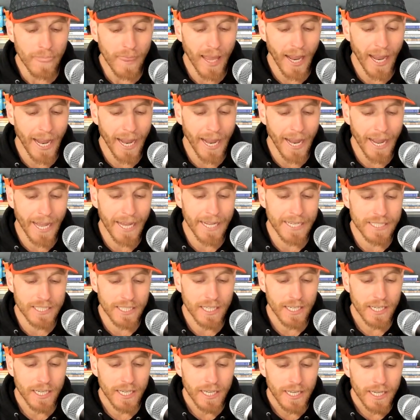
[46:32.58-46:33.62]
and
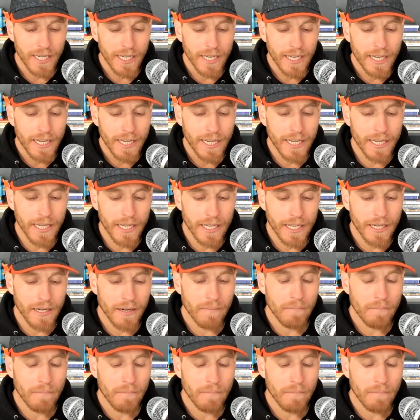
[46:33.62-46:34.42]
in